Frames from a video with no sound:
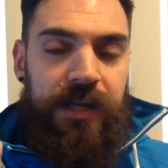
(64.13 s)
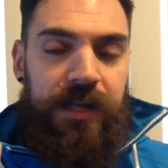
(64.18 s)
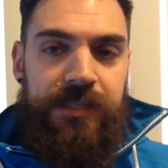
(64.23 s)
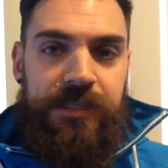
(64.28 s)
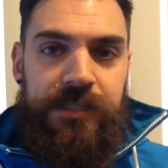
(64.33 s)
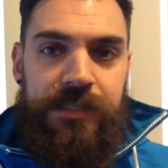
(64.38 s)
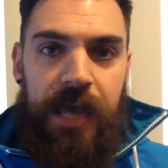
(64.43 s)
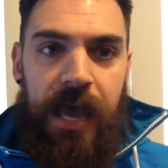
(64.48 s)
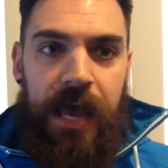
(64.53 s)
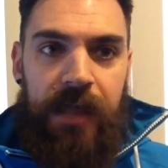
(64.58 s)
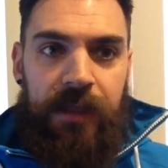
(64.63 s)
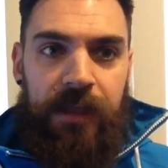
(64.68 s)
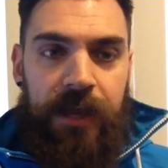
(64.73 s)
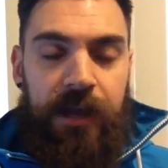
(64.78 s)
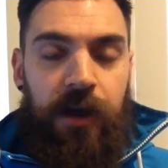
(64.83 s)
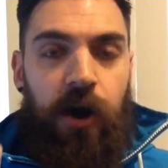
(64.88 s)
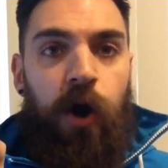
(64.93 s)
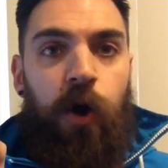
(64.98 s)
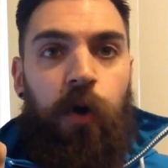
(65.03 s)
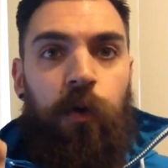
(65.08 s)
can say
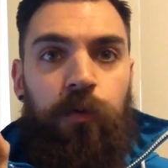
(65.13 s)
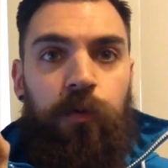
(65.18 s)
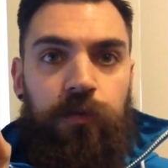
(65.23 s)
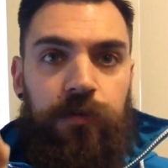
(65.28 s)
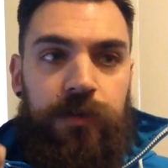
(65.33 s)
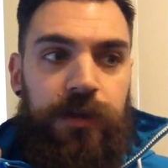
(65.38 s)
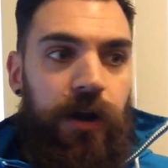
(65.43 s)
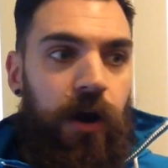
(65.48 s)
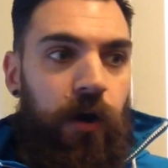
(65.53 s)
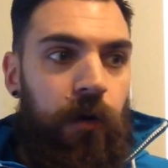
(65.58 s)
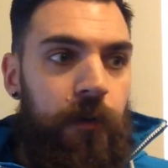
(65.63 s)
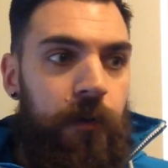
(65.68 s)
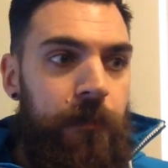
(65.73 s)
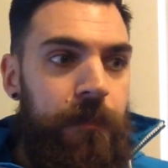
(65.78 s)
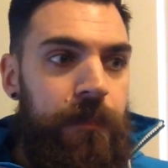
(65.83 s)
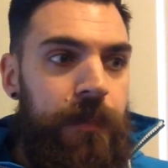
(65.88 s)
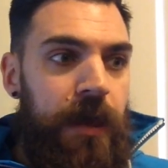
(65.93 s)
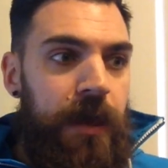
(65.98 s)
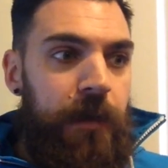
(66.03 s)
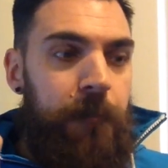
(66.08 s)
like oh you know
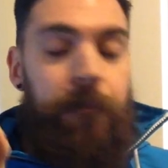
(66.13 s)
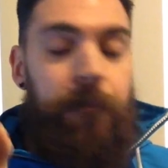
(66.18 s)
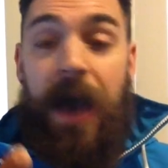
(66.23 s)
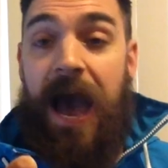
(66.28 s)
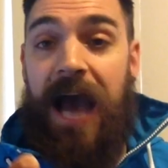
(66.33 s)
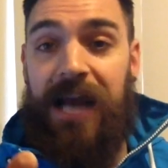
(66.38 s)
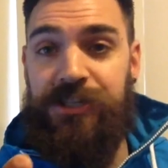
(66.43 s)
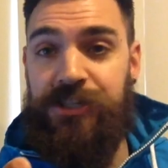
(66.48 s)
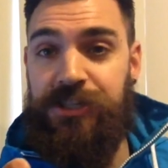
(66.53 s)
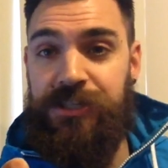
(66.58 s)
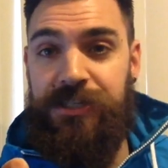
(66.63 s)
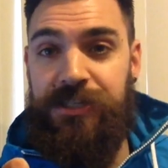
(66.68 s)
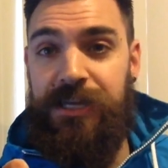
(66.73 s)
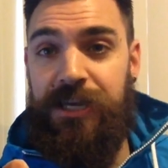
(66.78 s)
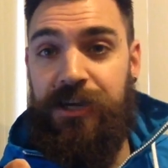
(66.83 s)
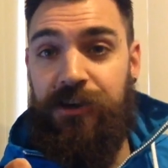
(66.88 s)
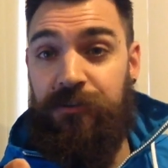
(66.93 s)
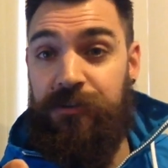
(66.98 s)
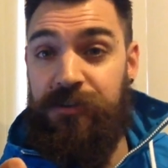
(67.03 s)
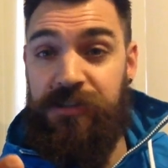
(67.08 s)
bash a
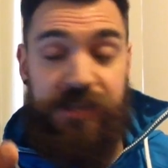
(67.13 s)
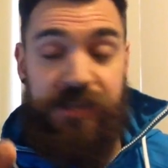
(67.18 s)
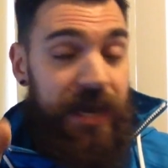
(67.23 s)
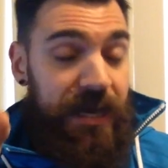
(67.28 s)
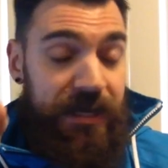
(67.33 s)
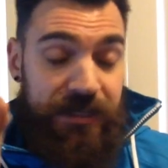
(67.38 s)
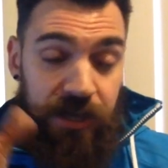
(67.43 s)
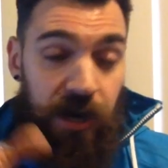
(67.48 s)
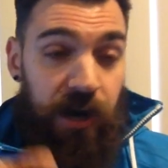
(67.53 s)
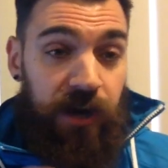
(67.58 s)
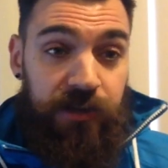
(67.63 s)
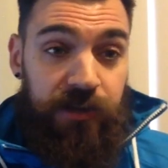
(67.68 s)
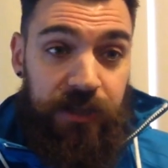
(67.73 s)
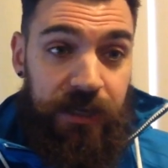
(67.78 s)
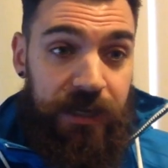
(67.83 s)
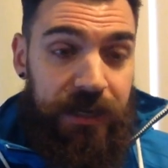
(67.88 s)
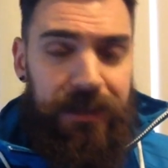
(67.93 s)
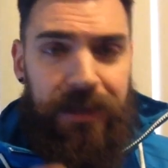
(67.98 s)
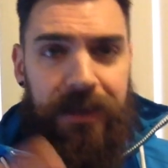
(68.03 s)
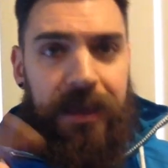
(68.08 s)
sneaker and say it's
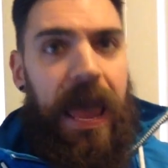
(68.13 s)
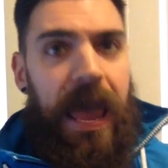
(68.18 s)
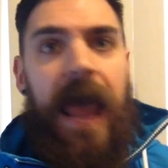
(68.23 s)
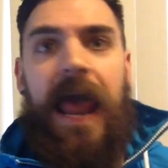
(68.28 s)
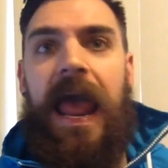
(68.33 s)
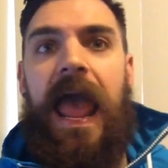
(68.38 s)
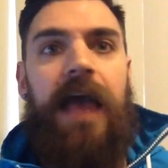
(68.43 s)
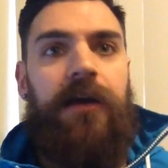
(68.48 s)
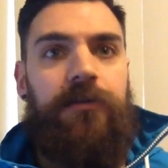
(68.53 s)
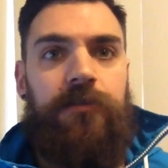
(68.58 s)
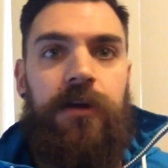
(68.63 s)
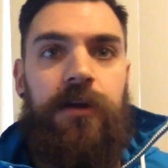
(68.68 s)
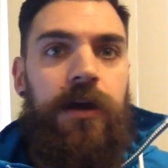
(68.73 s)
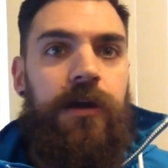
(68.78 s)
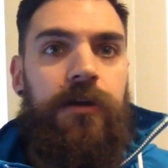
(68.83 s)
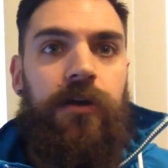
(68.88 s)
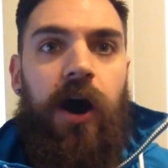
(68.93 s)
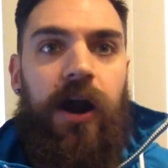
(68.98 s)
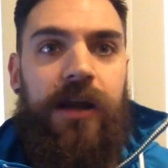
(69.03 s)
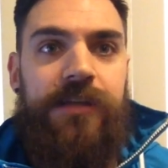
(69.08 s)
ugly like it, eh,
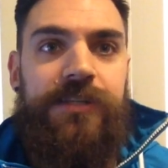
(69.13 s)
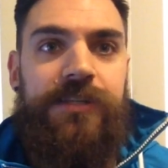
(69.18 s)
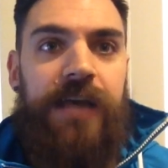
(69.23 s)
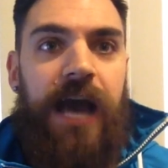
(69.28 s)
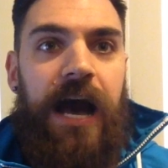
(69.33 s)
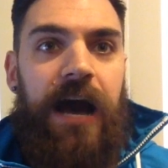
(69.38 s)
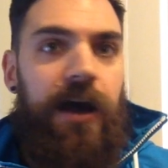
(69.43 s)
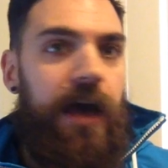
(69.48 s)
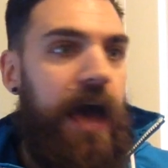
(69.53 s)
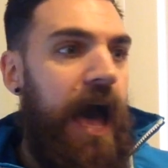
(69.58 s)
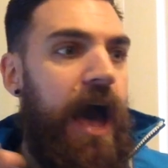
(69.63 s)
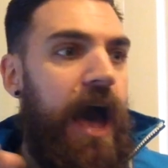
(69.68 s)
honestly I,